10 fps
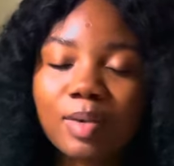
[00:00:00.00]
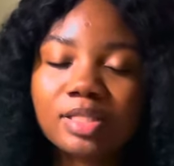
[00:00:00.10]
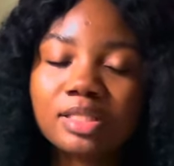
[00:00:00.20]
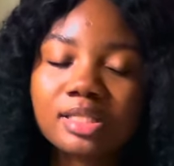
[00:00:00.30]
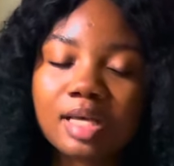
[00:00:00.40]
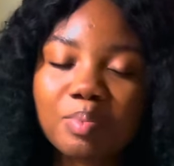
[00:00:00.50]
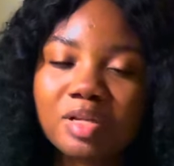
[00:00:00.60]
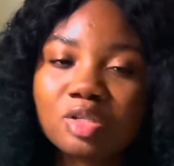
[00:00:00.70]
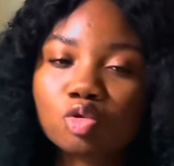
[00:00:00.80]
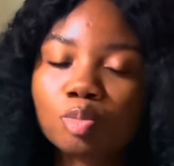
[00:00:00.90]
imagine this
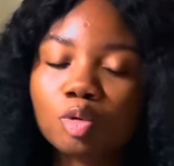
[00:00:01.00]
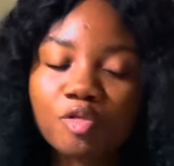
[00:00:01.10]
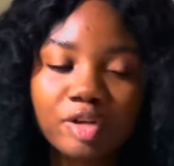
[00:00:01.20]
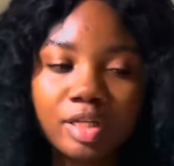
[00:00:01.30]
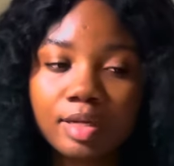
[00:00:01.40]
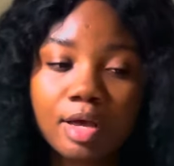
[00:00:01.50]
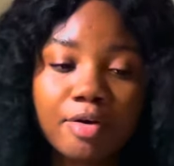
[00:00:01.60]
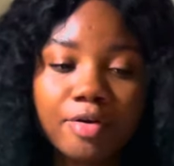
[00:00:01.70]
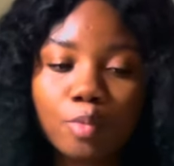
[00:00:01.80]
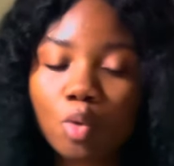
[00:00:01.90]
happiness dropped off in
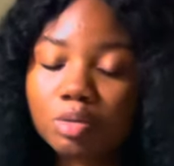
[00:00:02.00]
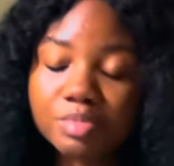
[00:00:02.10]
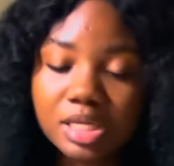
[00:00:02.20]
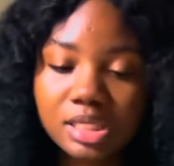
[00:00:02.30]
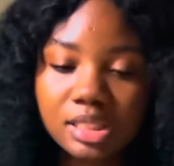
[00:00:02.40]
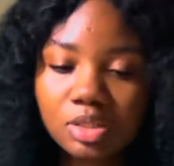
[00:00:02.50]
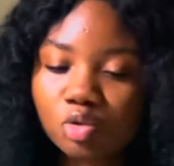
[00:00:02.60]
1 minute.